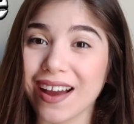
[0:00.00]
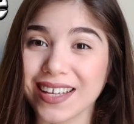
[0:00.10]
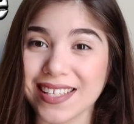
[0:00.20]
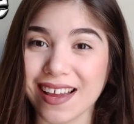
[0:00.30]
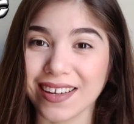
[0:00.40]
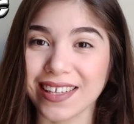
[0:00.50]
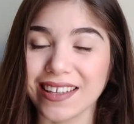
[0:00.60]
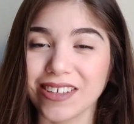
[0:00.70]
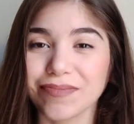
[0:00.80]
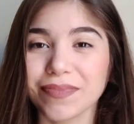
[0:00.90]

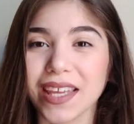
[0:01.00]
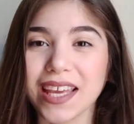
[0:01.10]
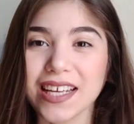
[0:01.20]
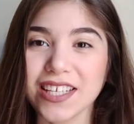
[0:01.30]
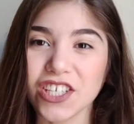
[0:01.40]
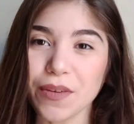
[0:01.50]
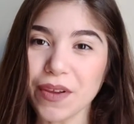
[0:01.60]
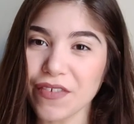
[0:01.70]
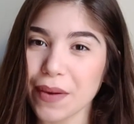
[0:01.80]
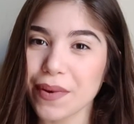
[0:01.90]
Kagesaki.
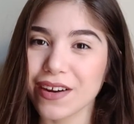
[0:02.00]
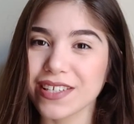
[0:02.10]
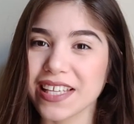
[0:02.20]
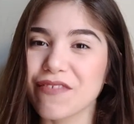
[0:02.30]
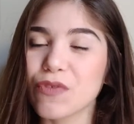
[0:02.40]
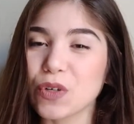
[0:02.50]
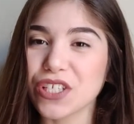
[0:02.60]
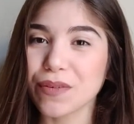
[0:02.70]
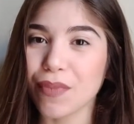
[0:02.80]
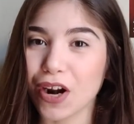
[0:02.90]
Chibi Vampire is a
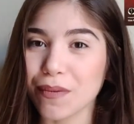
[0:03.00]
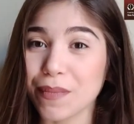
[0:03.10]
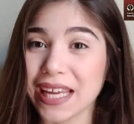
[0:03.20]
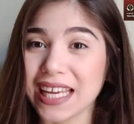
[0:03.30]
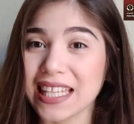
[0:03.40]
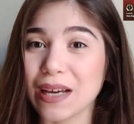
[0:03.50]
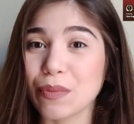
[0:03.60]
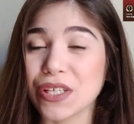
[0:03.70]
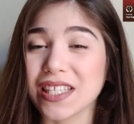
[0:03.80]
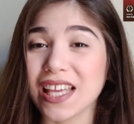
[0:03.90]
fourteen part manga
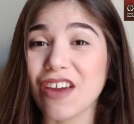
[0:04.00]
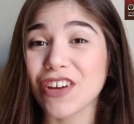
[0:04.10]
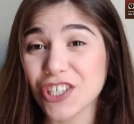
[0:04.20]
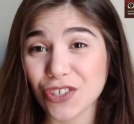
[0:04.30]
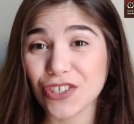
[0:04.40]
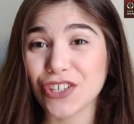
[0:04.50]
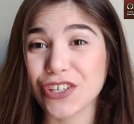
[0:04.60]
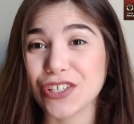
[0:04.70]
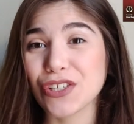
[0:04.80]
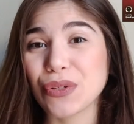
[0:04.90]
that was eventually
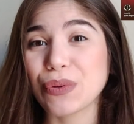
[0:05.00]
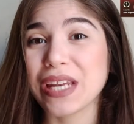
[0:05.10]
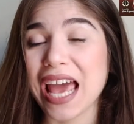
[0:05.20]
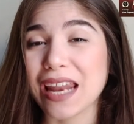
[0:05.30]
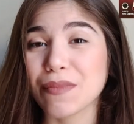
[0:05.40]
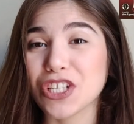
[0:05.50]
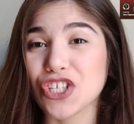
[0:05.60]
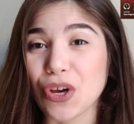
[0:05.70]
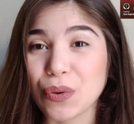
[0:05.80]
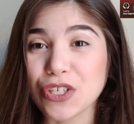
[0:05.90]
turned into an anime
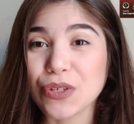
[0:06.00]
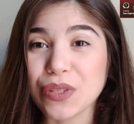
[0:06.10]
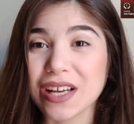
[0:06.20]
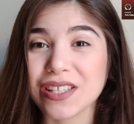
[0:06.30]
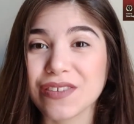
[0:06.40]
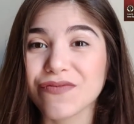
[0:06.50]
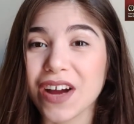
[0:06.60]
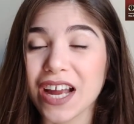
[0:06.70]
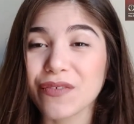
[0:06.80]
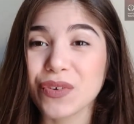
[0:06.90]
show in two thousand
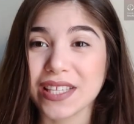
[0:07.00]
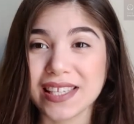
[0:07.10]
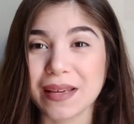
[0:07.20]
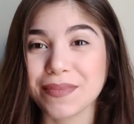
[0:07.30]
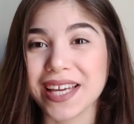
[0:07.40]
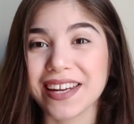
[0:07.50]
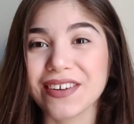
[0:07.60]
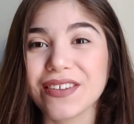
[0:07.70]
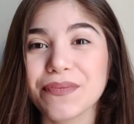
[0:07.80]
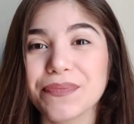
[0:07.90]
five with the same
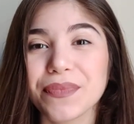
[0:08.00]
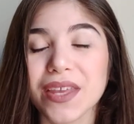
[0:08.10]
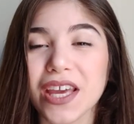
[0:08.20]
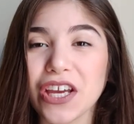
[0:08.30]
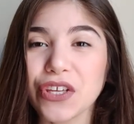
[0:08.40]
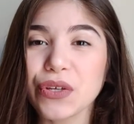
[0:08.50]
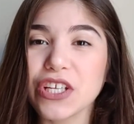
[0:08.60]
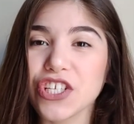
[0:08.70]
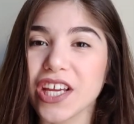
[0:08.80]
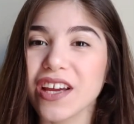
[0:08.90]
title. You
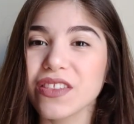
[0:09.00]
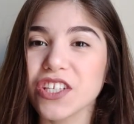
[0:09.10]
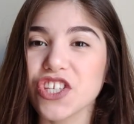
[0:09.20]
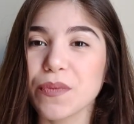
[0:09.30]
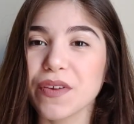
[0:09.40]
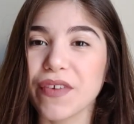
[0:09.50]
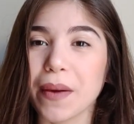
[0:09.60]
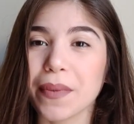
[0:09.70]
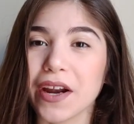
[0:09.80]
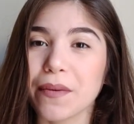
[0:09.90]
can check out the Chibi
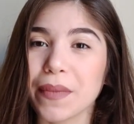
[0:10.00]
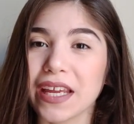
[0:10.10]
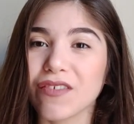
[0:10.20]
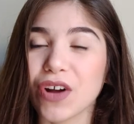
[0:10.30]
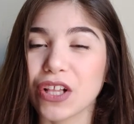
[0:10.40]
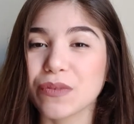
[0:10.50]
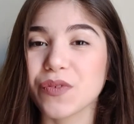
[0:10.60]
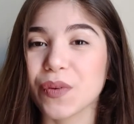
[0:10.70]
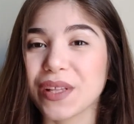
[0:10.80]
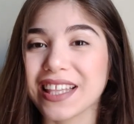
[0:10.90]
Vampire manga
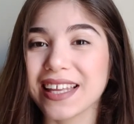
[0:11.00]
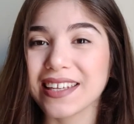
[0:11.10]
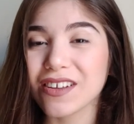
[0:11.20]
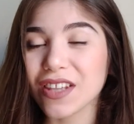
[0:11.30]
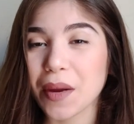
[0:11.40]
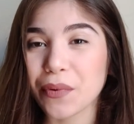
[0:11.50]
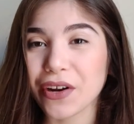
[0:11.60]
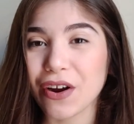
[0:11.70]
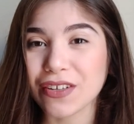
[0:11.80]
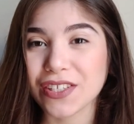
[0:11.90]
volumes from the Glendale
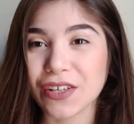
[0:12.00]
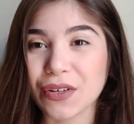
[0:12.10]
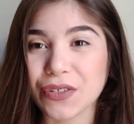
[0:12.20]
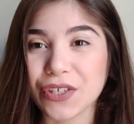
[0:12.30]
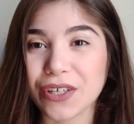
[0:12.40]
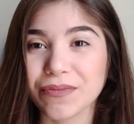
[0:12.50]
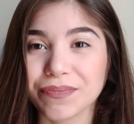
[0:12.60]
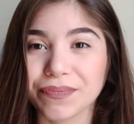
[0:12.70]
Library, Arts and Culture.